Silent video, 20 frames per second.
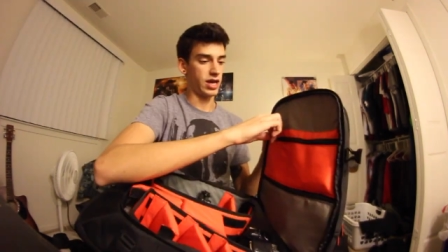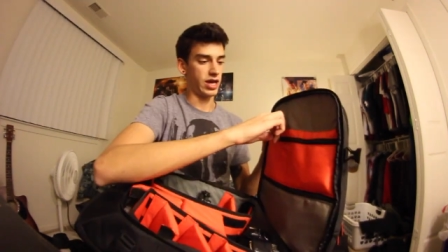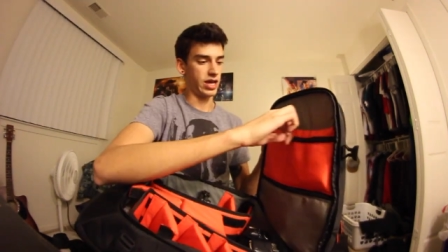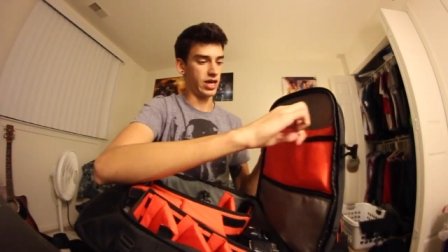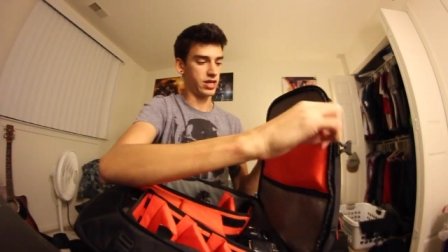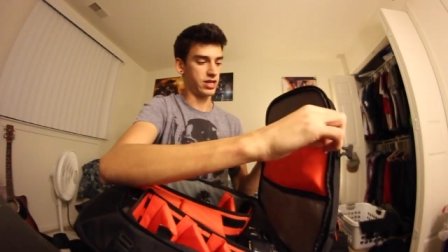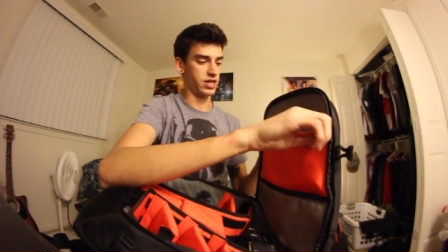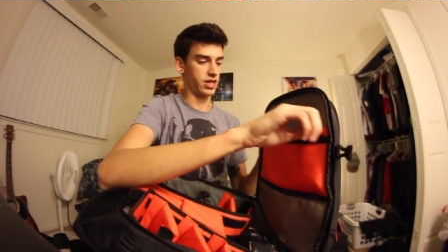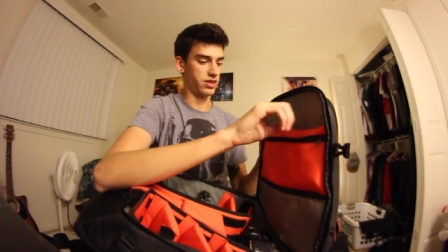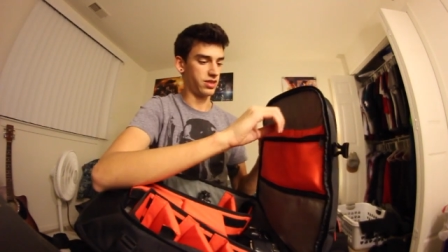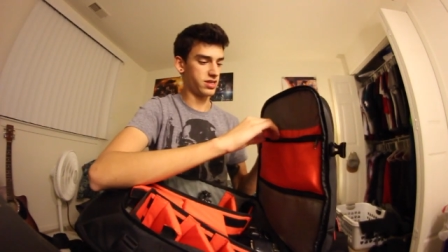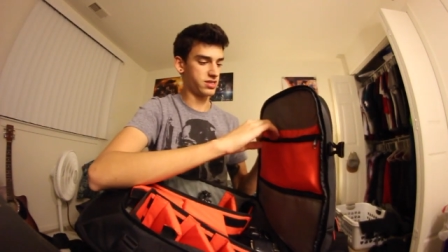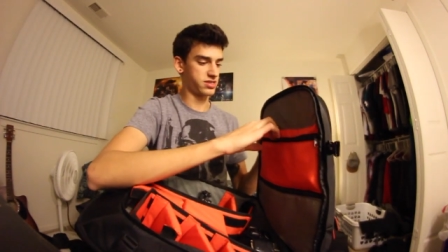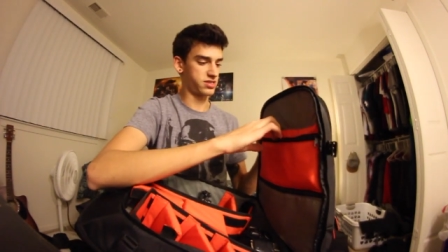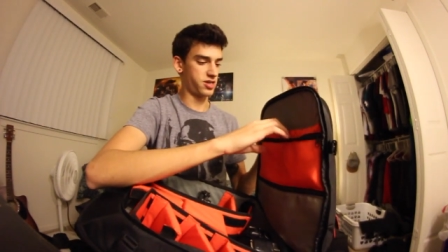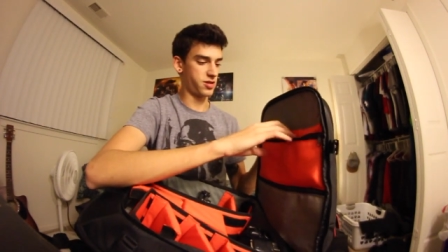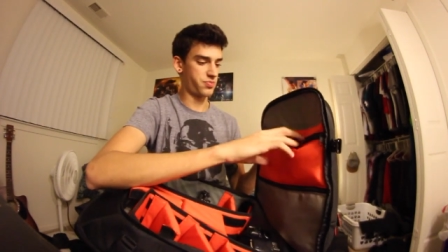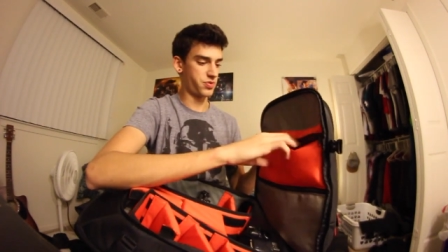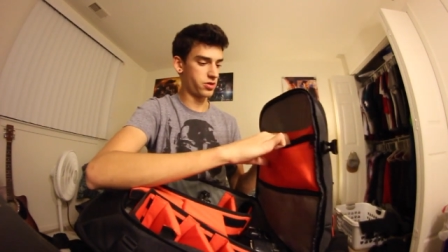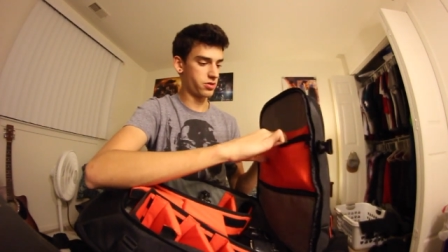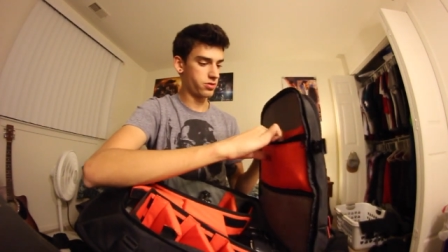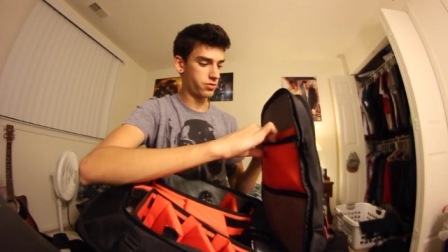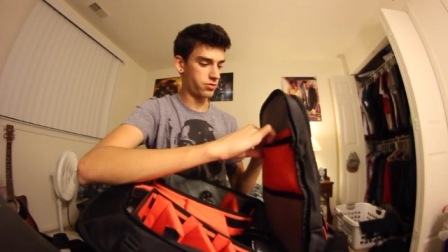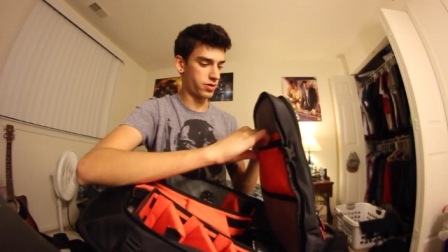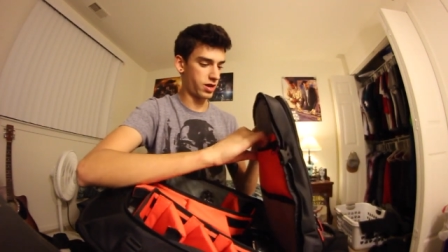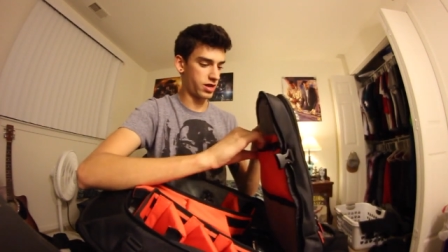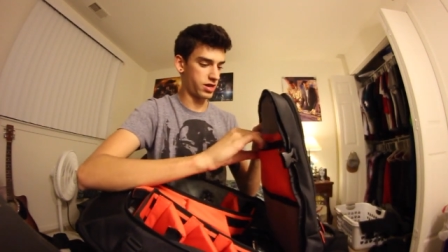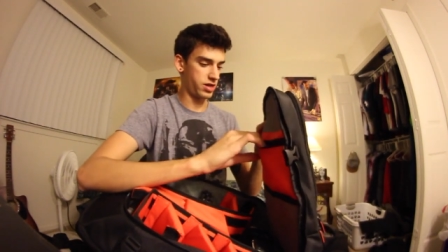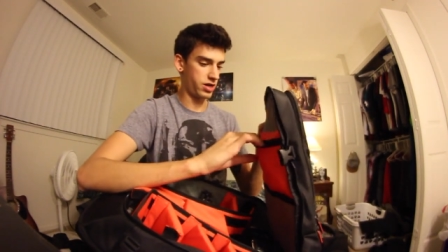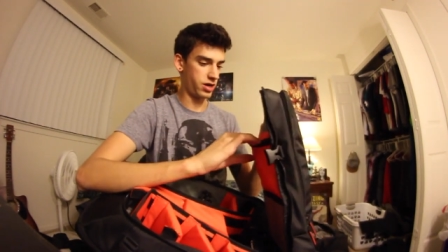And in this zipper
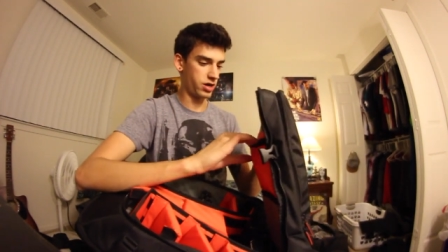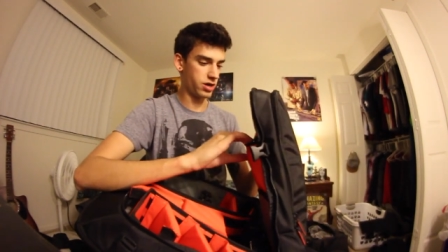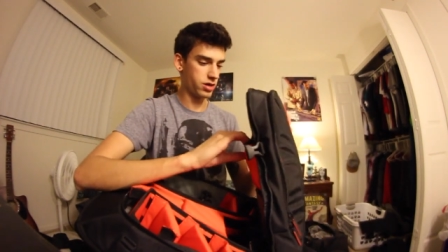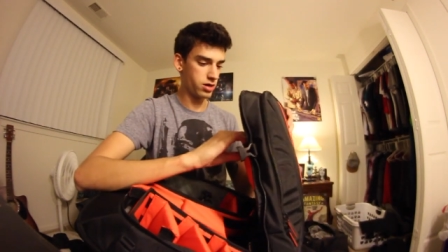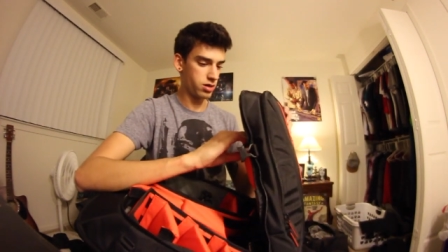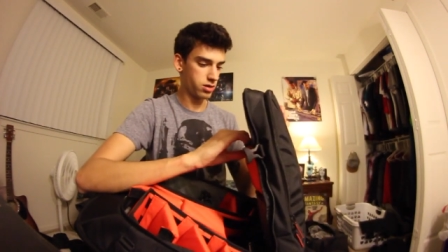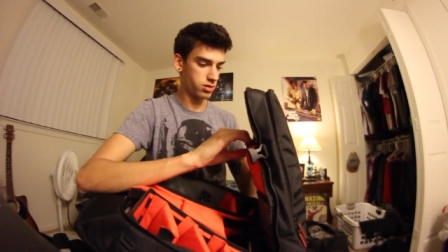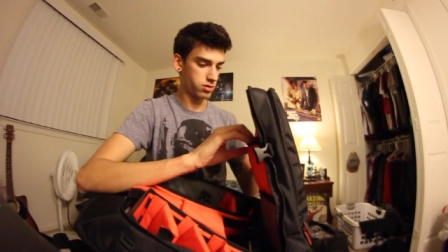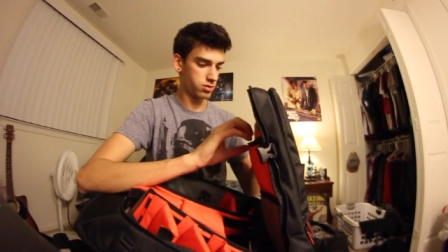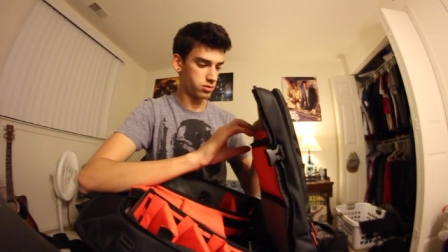right here,